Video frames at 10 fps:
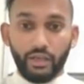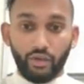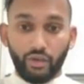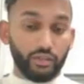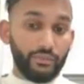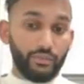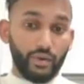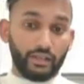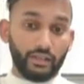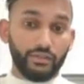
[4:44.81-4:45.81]
You also have
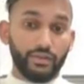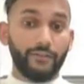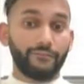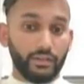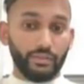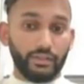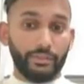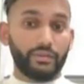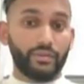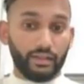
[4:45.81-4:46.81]
triglyceride,
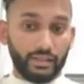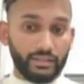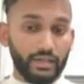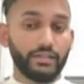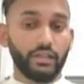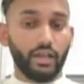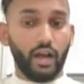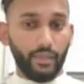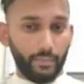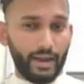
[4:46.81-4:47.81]
phospholipid triglycerides are
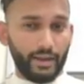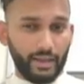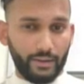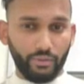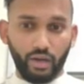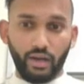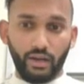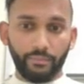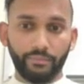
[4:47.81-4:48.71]
the bad kind of